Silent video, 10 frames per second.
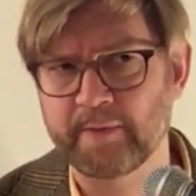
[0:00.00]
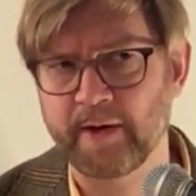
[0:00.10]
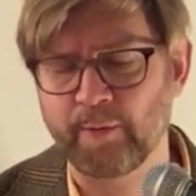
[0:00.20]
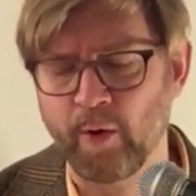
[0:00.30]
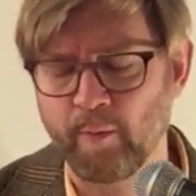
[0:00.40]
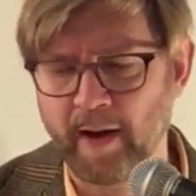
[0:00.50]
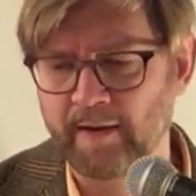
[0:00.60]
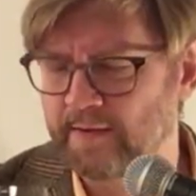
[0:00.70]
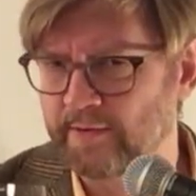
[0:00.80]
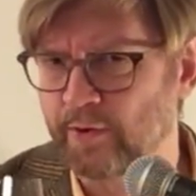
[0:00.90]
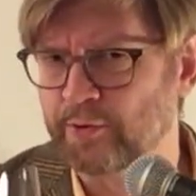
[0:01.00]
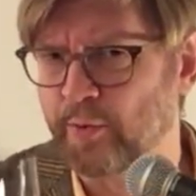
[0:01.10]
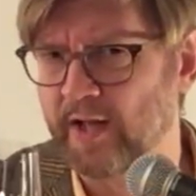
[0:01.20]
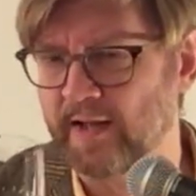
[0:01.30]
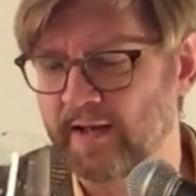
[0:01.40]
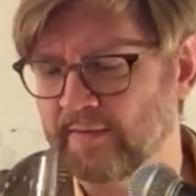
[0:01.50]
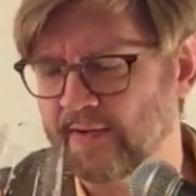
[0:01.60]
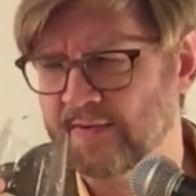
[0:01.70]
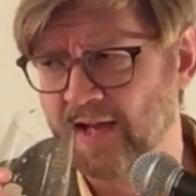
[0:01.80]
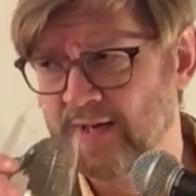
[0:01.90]
aroma, not really in
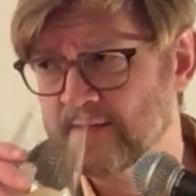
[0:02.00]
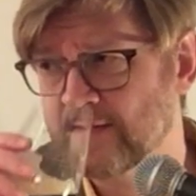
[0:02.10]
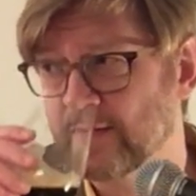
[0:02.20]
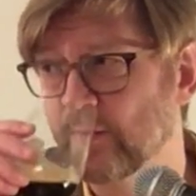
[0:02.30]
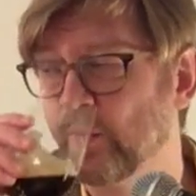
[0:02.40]
the taste.